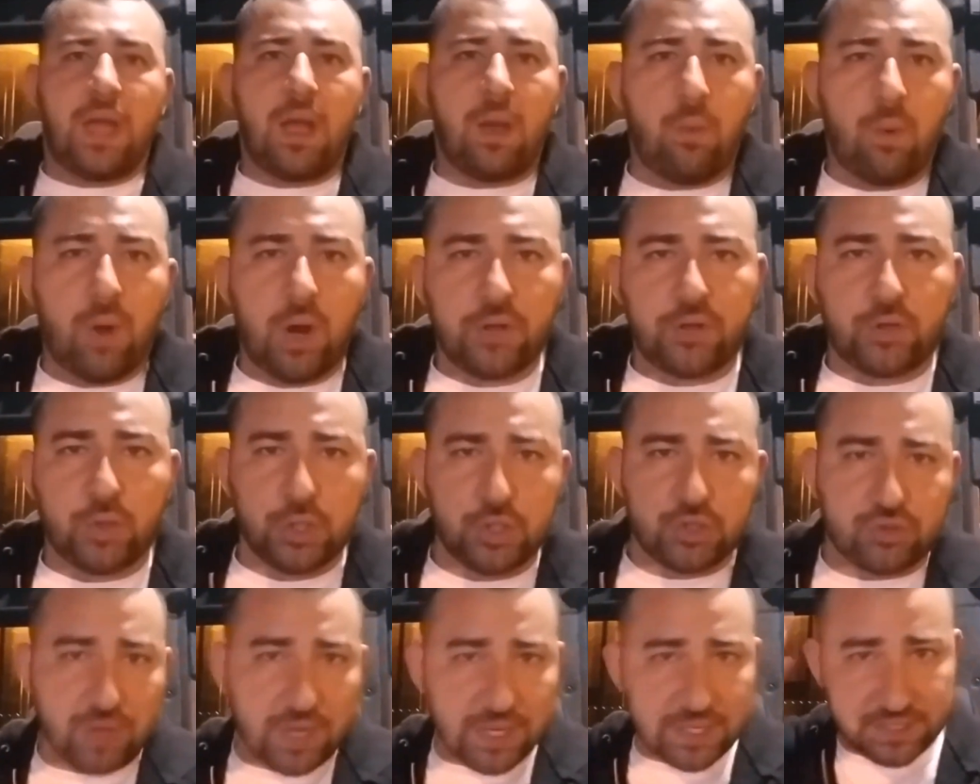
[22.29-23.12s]
I wanted to
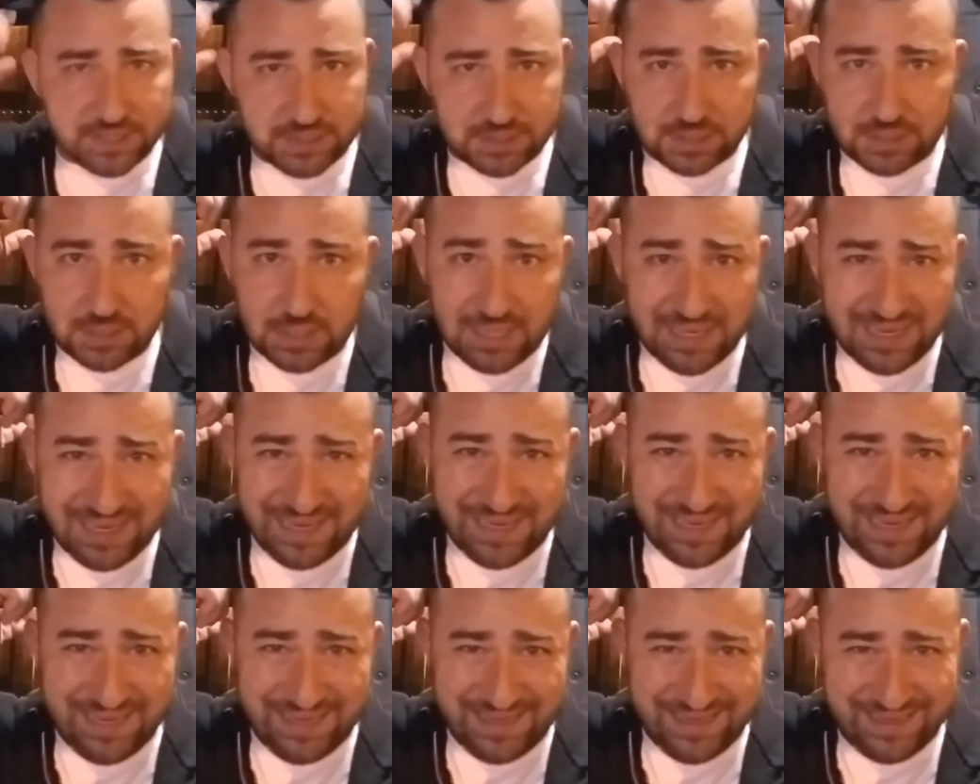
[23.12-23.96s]
address
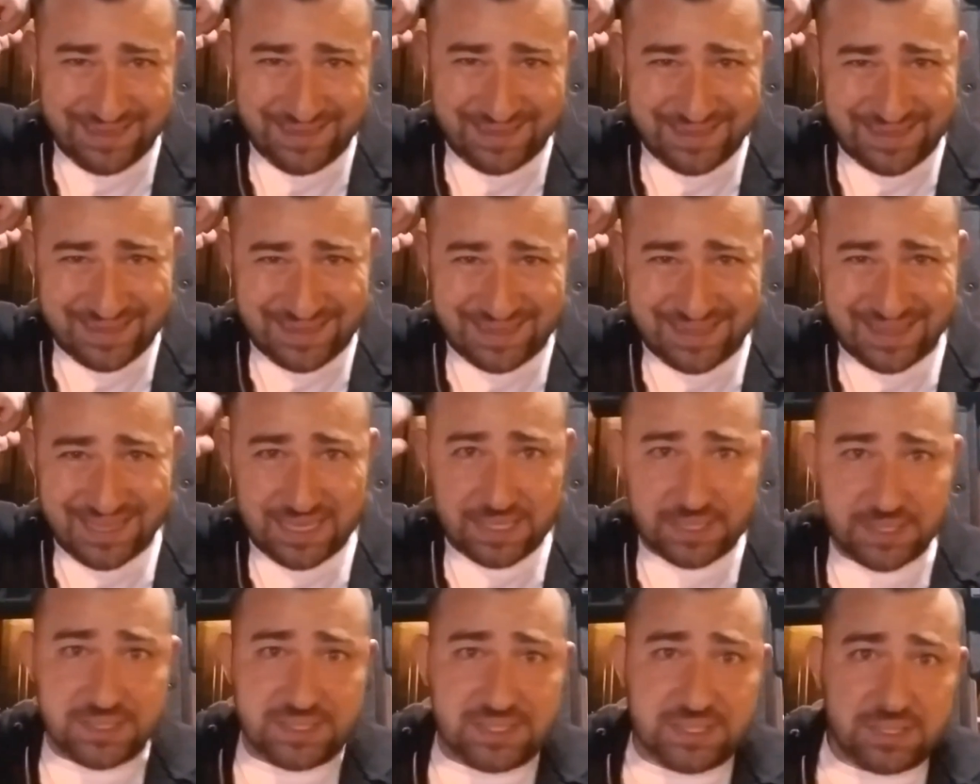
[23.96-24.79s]

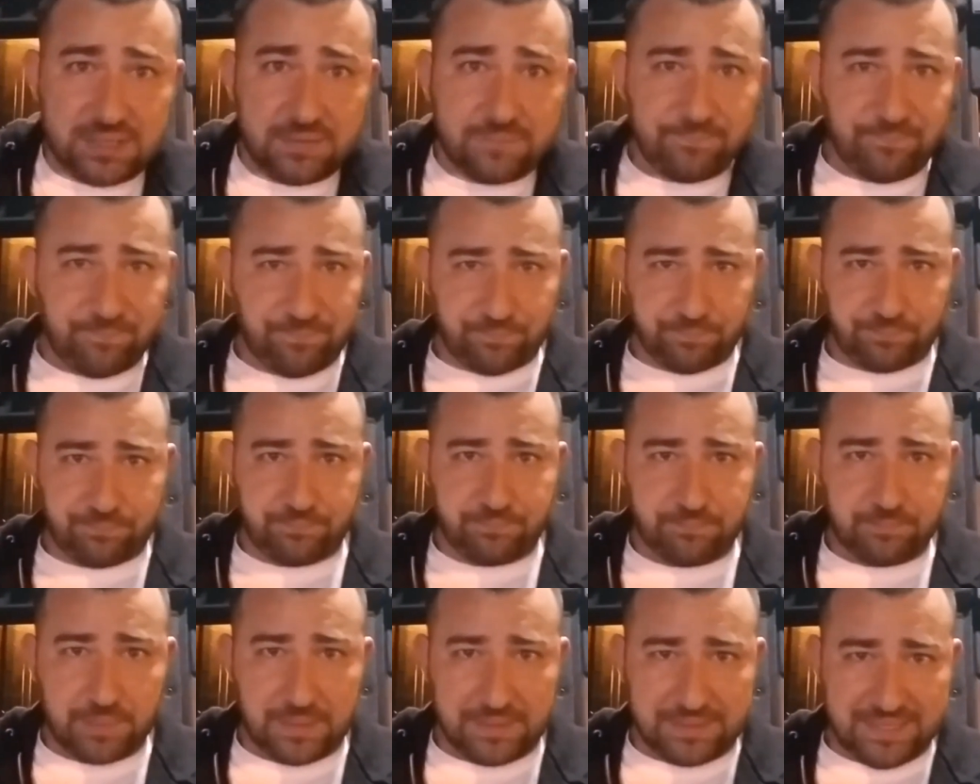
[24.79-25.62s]
these,
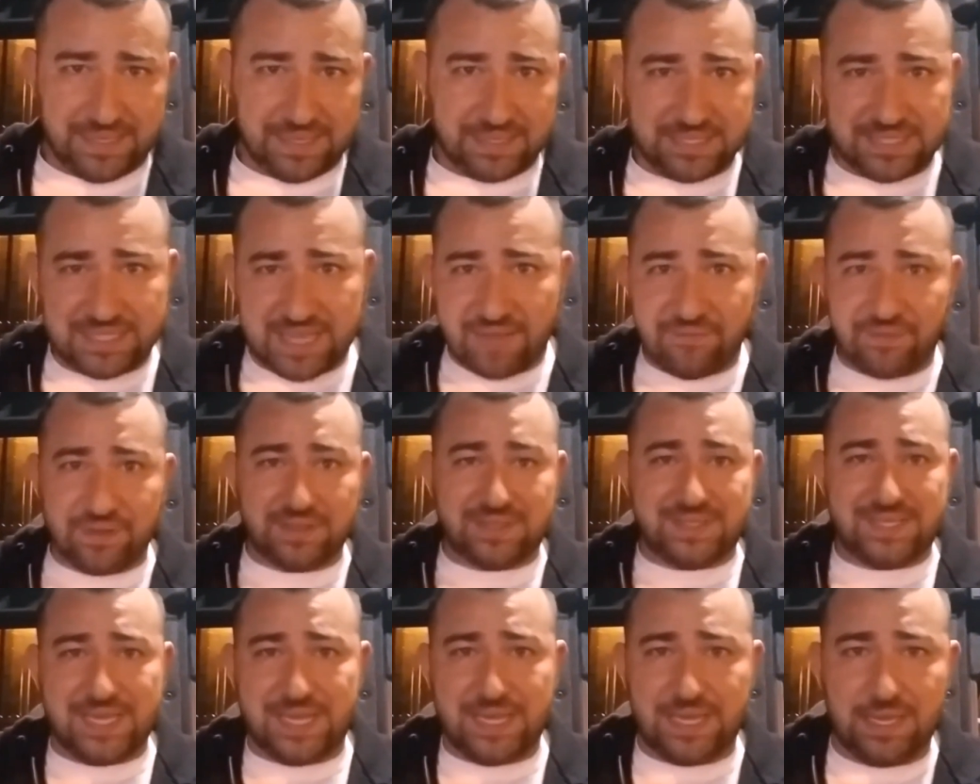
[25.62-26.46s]
I think,
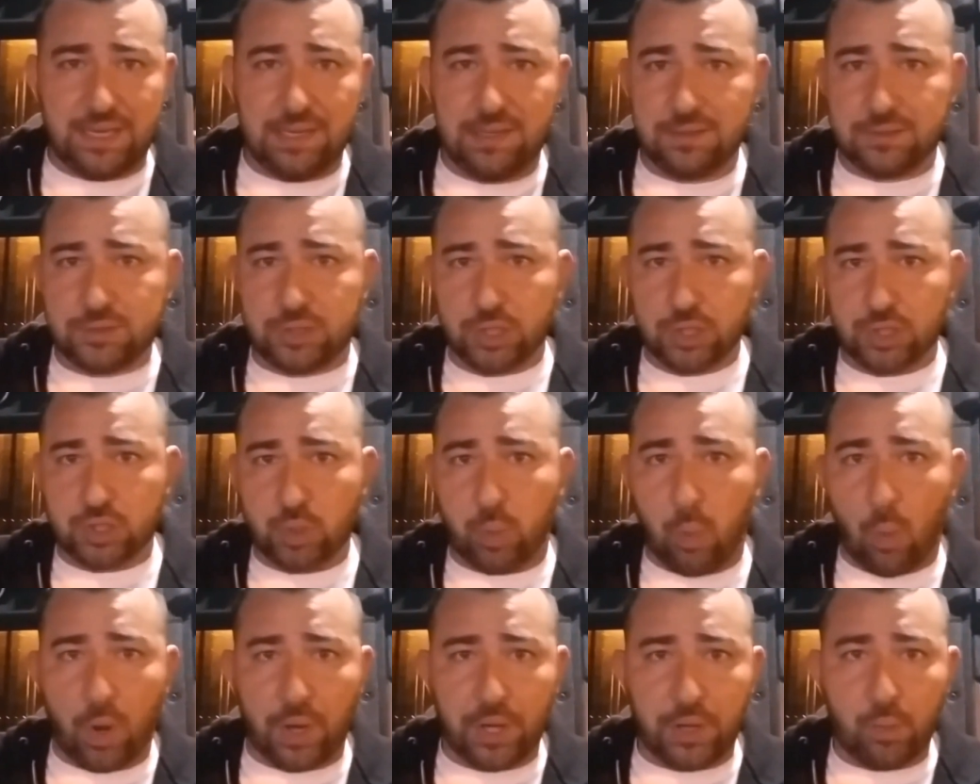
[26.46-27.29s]
17 to
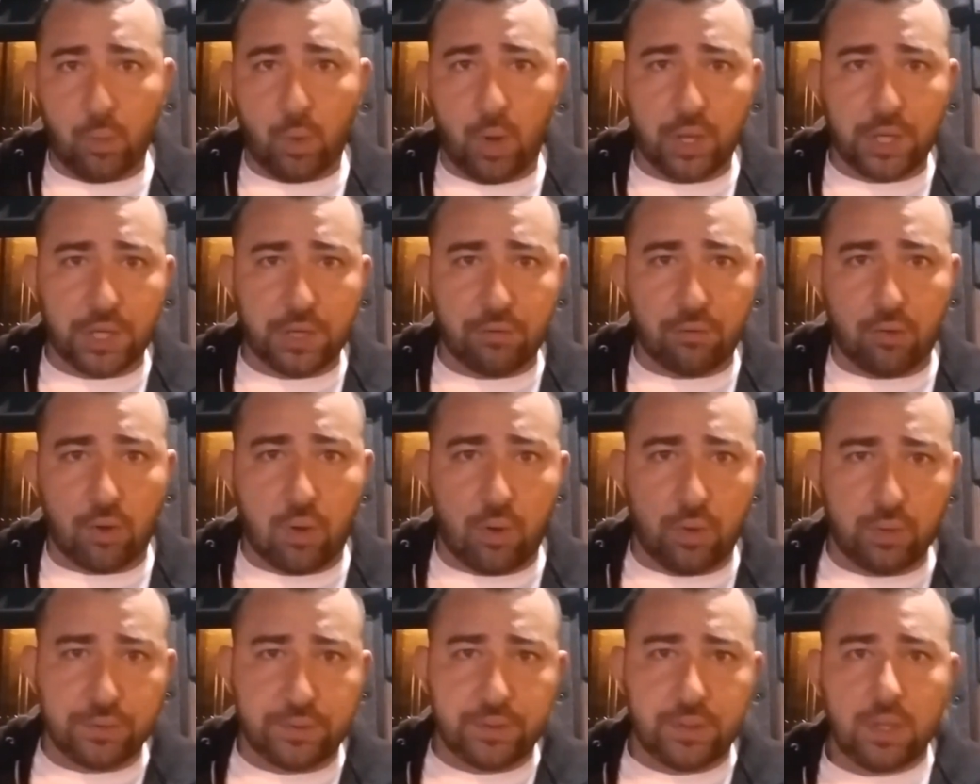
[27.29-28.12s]
21 year
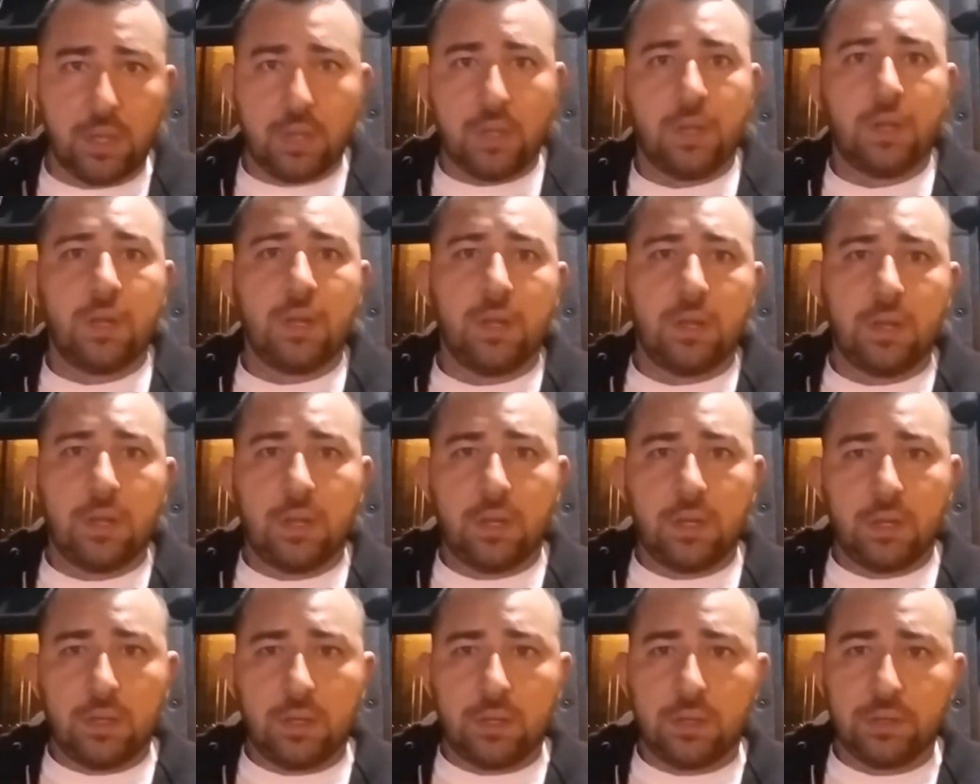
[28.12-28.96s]
old
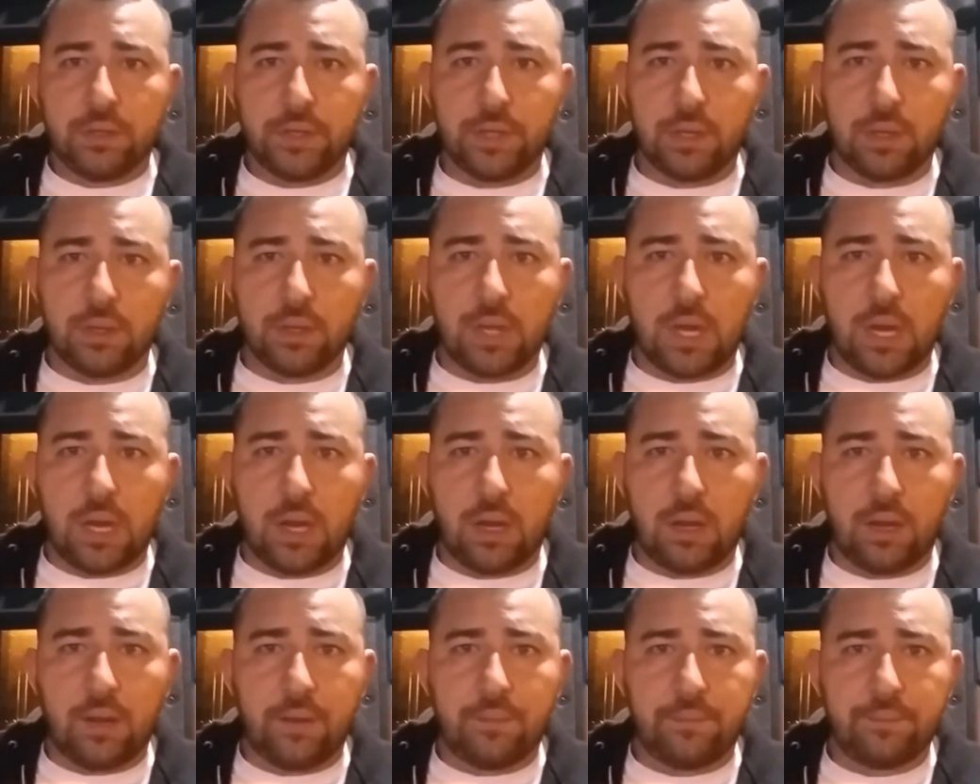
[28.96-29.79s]

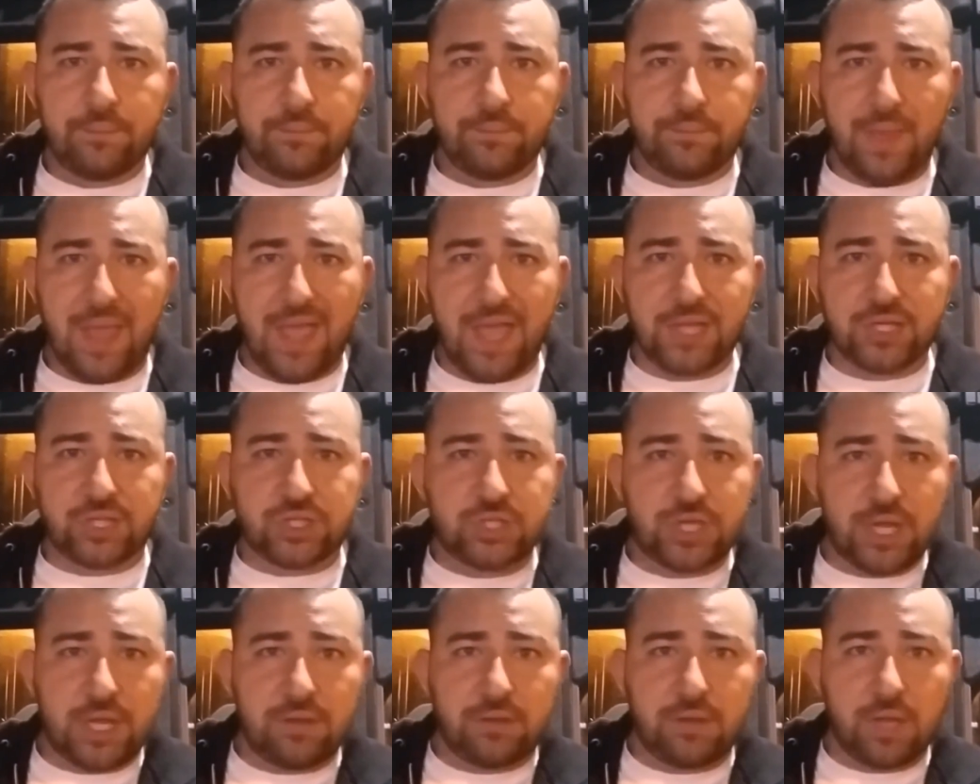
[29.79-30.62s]
little
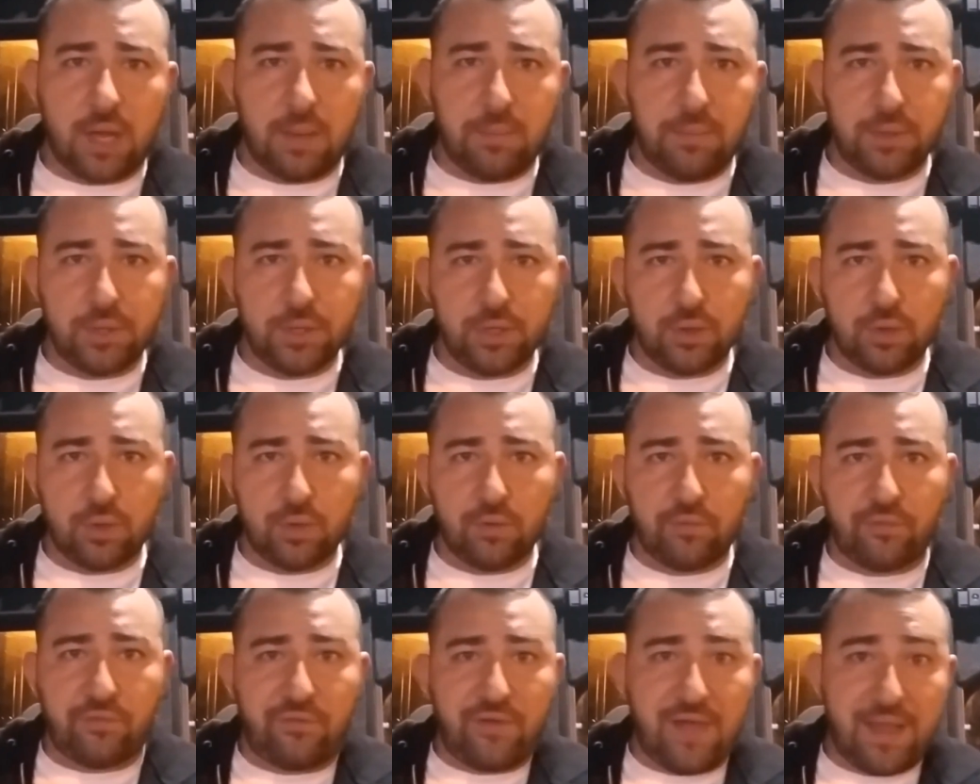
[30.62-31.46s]

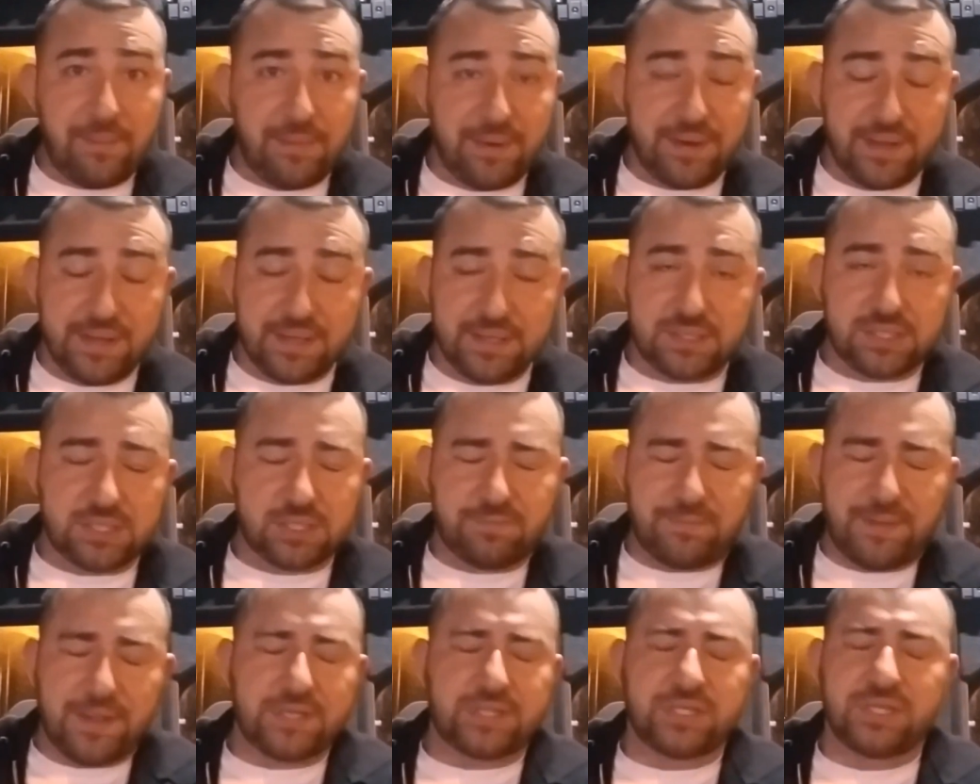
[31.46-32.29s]
SJW feminists,
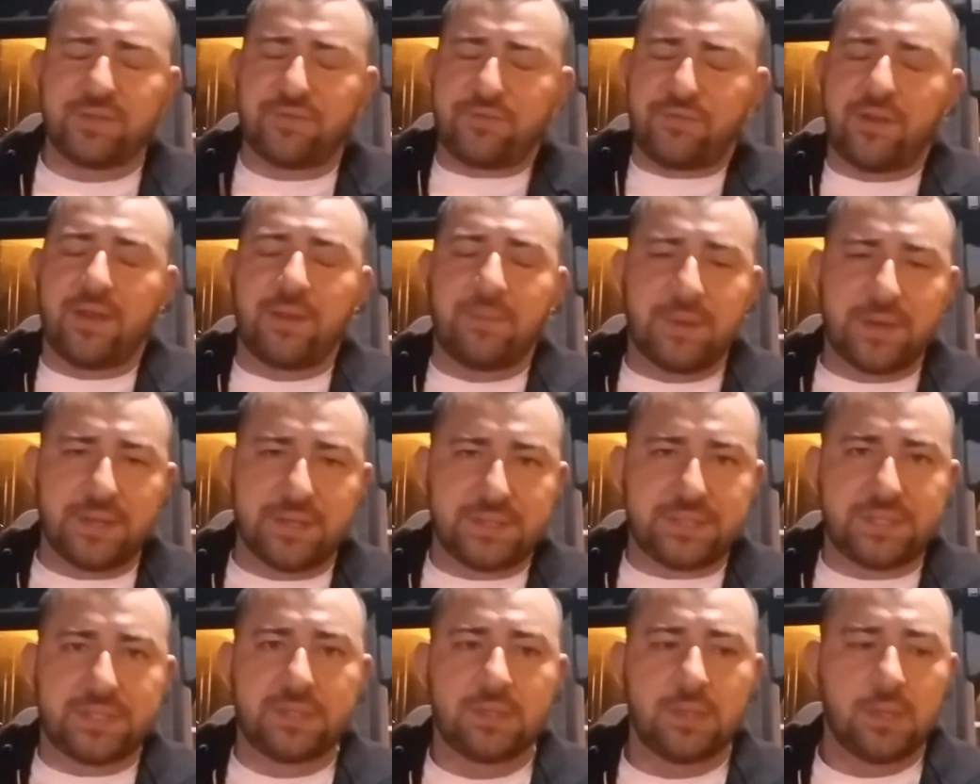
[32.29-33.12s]
especially
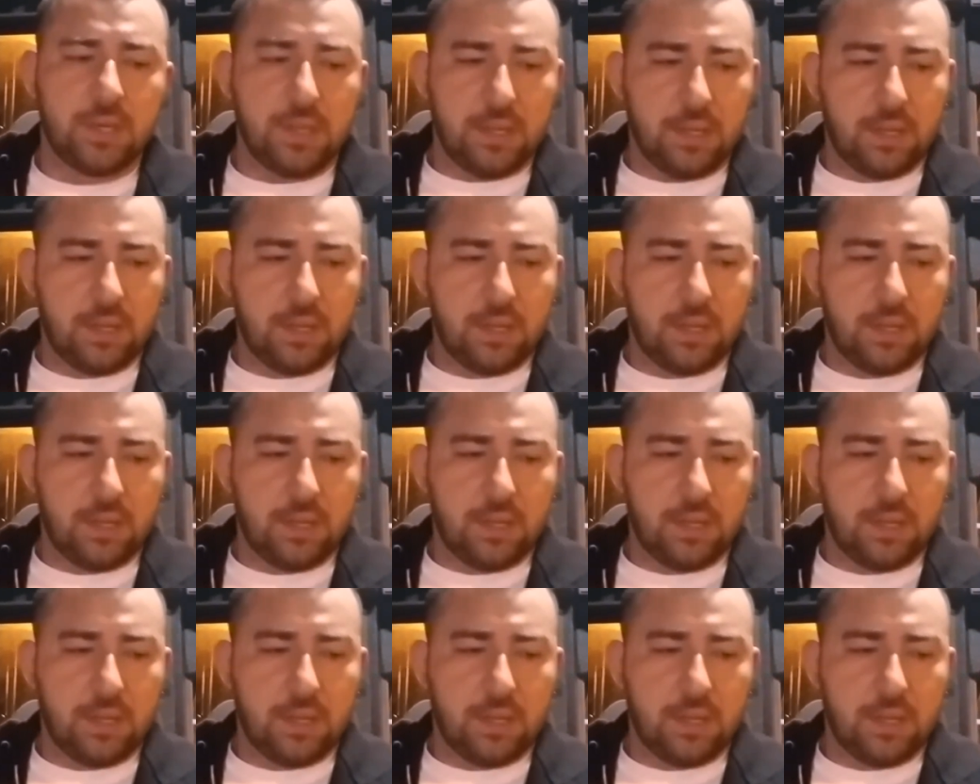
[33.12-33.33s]
feminists,